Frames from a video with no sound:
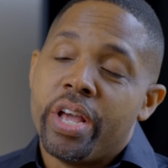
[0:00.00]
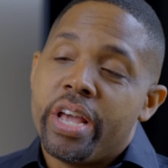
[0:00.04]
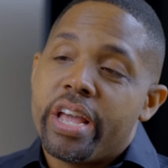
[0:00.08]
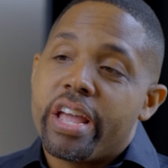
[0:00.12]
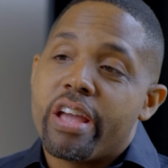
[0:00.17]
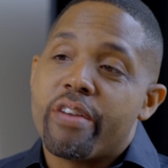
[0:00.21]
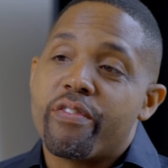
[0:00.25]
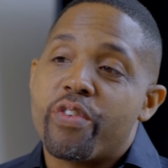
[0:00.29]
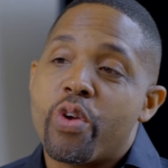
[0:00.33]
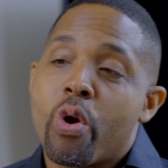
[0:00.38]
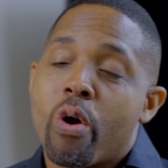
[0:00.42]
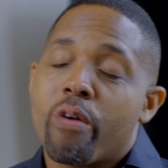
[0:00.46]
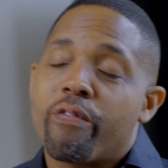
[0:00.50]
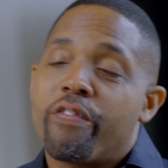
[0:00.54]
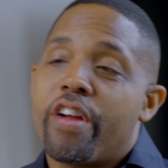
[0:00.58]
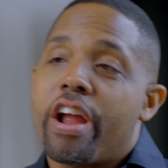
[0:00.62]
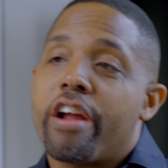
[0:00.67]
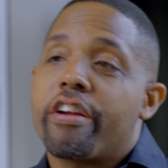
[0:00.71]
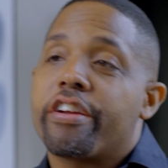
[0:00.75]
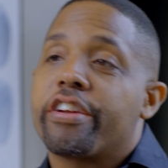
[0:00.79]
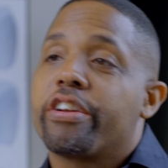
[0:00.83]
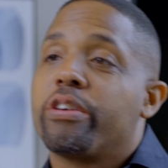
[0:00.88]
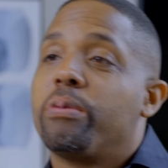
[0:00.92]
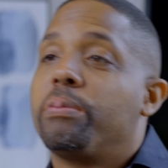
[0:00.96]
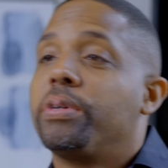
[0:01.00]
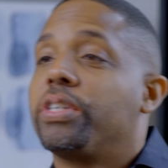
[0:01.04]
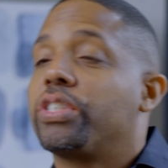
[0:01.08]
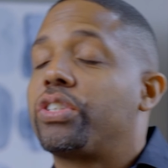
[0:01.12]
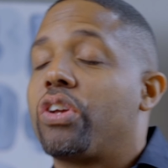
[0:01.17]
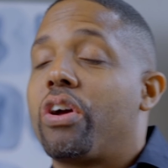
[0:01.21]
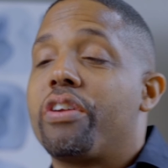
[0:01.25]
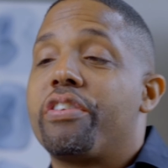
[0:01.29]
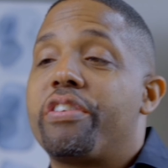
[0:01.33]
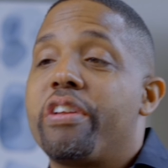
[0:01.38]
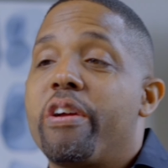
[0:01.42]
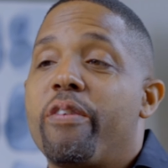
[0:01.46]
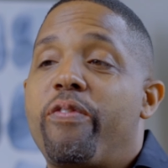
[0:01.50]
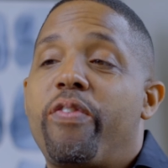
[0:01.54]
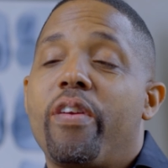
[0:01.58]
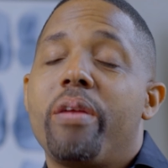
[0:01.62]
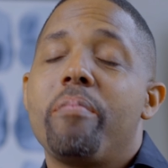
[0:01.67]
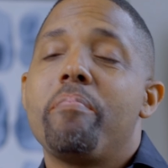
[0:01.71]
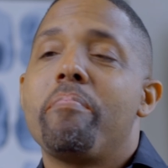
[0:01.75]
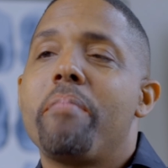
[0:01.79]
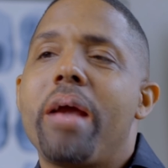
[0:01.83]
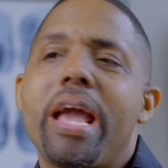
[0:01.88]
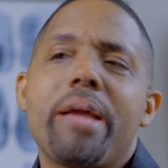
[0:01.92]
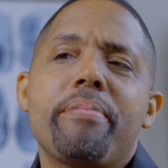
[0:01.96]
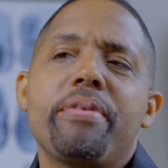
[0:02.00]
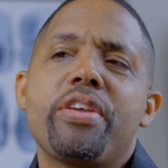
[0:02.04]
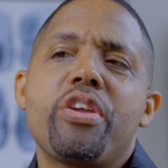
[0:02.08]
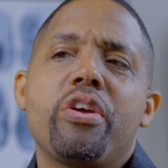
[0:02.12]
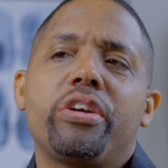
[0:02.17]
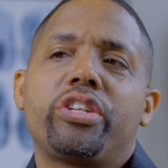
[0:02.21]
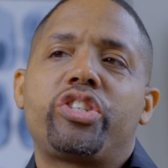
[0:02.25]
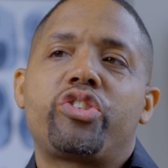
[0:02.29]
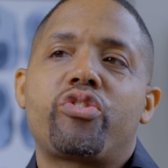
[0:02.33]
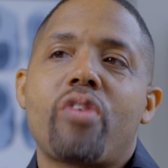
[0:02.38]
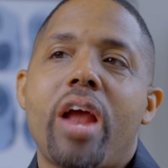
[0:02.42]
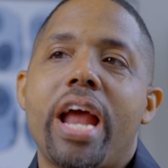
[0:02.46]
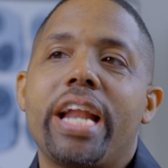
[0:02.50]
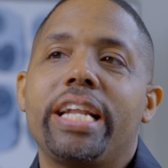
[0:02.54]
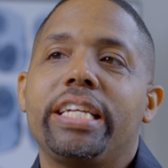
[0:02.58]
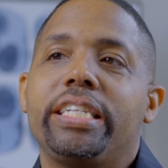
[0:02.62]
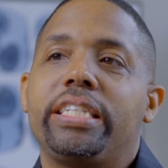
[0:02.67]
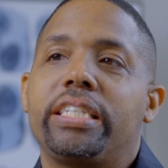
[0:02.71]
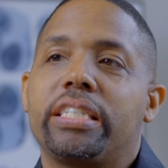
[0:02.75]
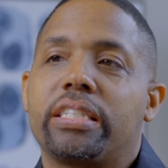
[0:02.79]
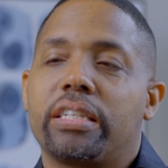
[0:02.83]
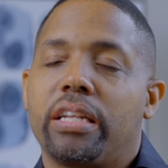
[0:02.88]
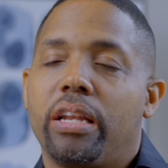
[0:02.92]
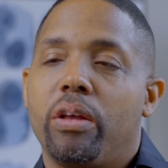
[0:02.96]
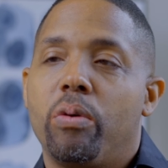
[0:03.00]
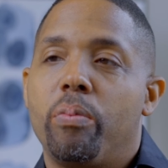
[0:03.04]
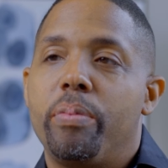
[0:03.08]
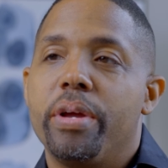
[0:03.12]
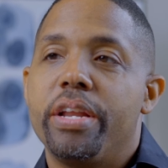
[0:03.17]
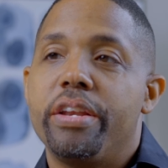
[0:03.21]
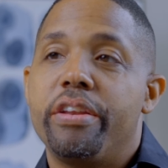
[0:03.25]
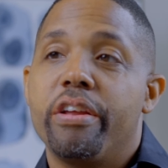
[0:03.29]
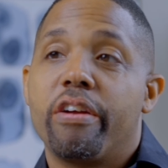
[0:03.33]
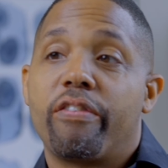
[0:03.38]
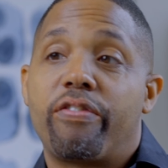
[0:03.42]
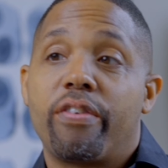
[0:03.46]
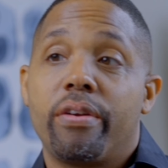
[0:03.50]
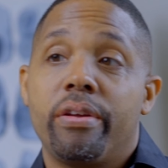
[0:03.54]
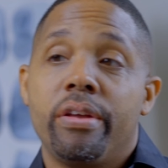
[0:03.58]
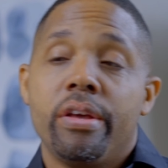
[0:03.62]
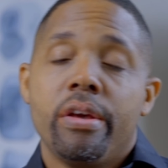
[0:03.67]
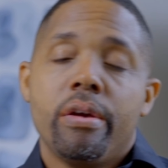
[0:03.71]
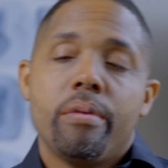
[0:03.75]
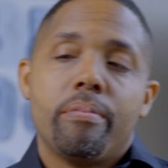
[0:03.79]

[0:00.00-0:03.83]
If your variables are different, maybe your strategy is a little bit different.